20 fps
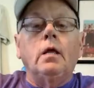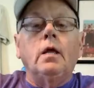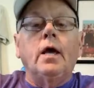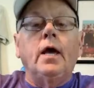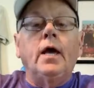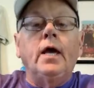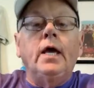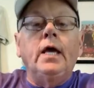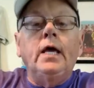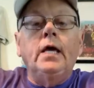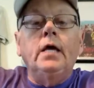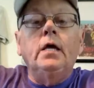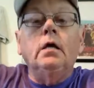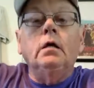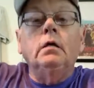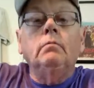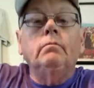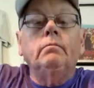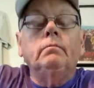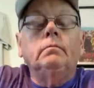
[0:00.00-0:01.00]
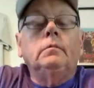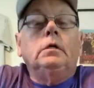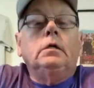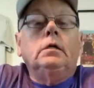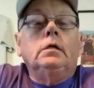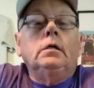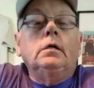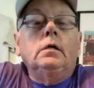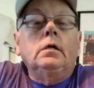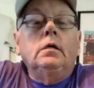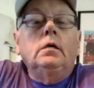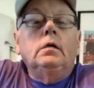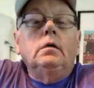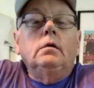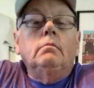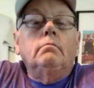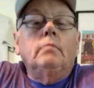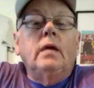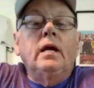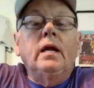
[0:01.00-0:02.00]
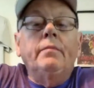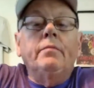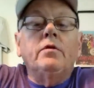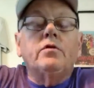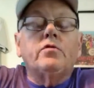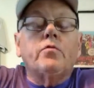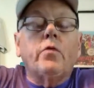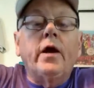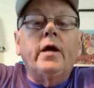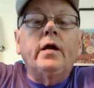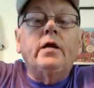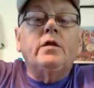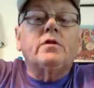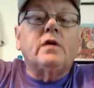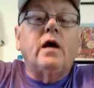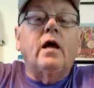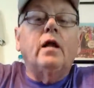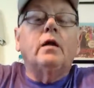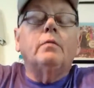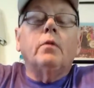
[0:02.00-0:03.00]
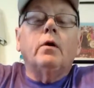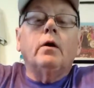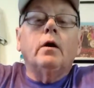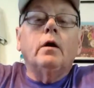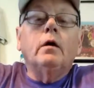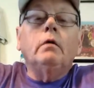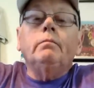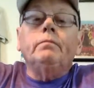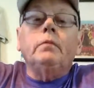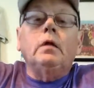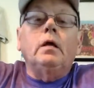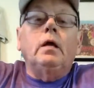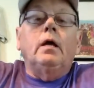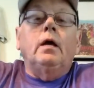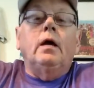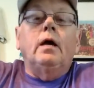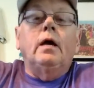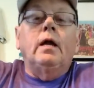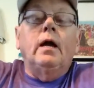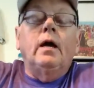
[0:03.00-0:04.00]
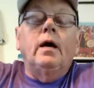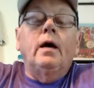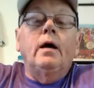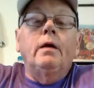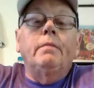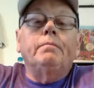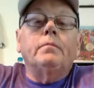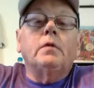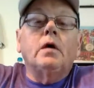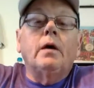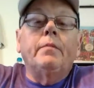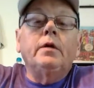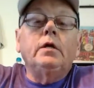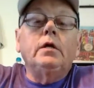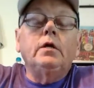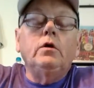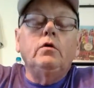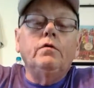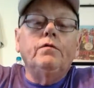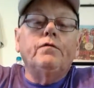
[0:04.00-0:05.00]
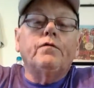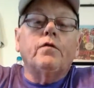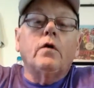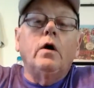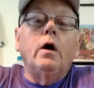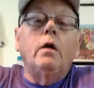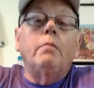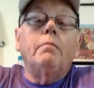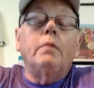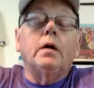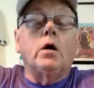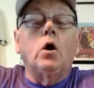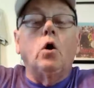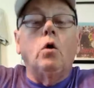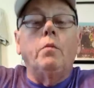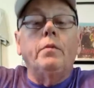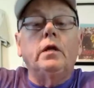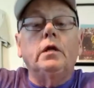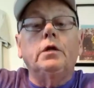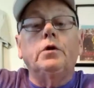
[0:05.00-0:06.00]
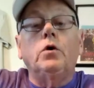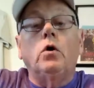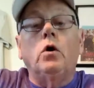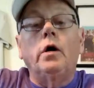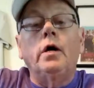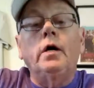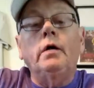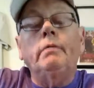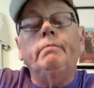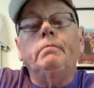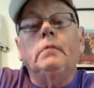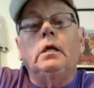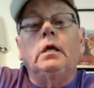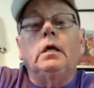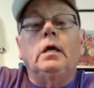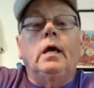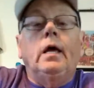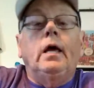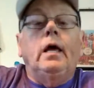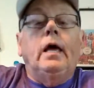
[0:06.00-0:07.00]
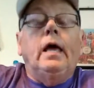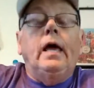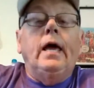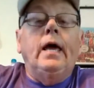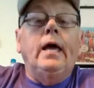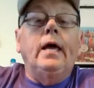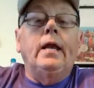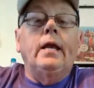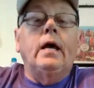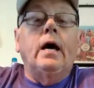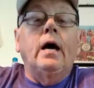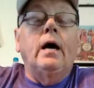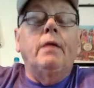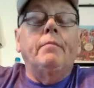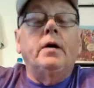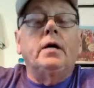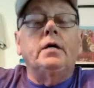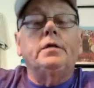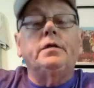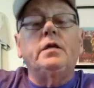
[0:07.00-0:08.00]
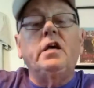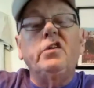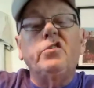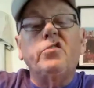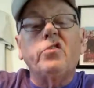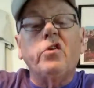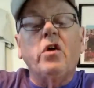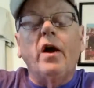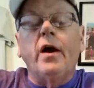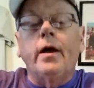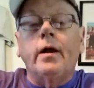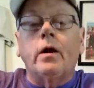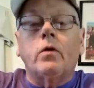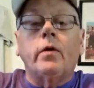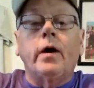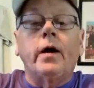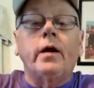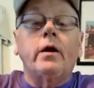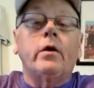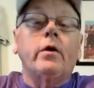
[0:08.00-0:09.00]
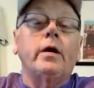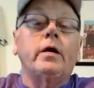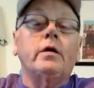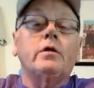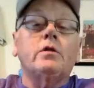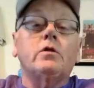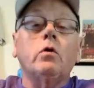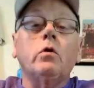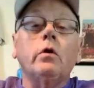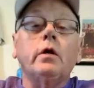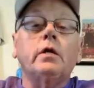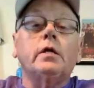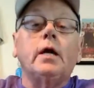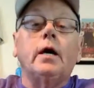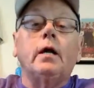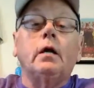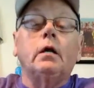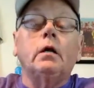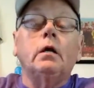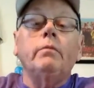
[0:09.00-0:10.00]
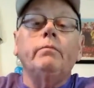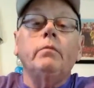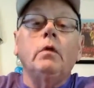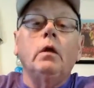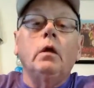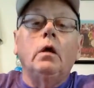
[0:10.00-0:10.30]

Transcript: Hey, my name is Randy Sollenberger, and I'm coming to you from Macomb, Illinois. And I'm a teacher and a writer and a storyteller.